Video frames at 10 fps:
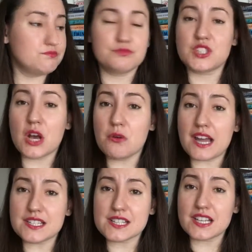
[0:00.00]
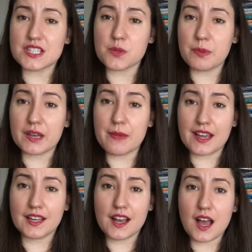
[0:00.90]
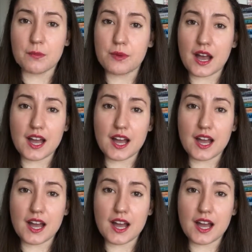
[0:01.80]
So I decided to pick manga up.